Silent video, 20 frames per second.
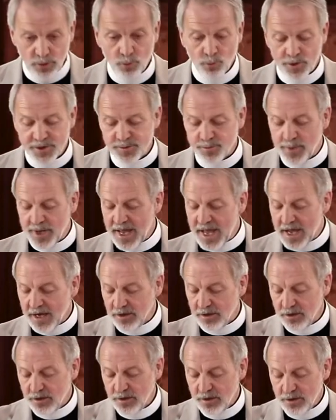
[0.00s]
was
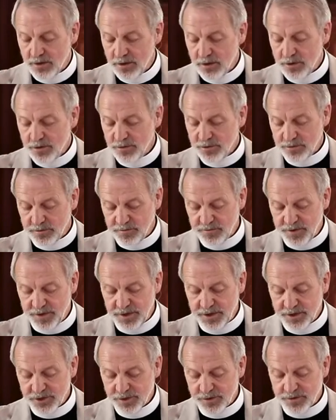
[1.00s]
back to
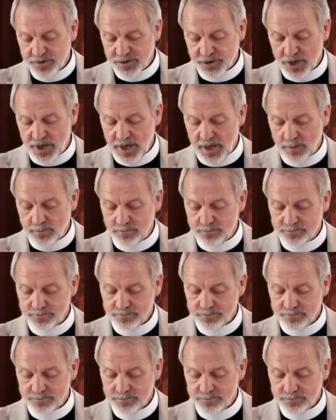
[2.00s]
finish the job.